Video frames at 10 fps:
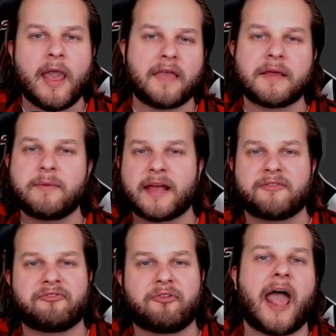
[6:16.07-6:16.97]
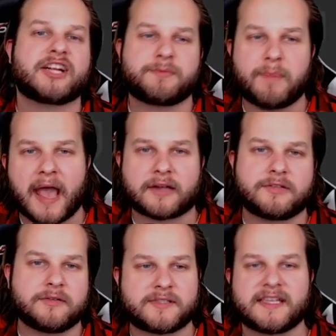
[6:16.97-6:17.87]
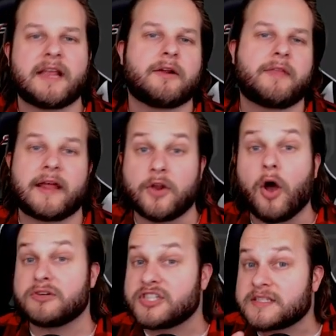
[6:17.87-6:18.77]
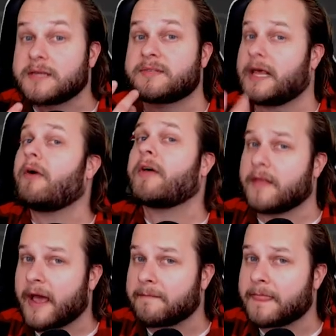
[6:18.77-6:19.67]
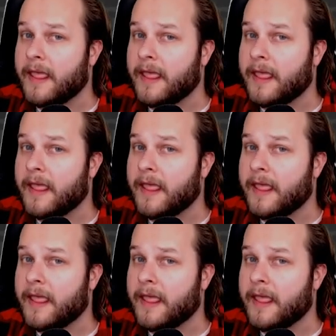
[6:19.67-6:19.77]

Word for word: and then we get a flashback to seeing all that no it's just him telling that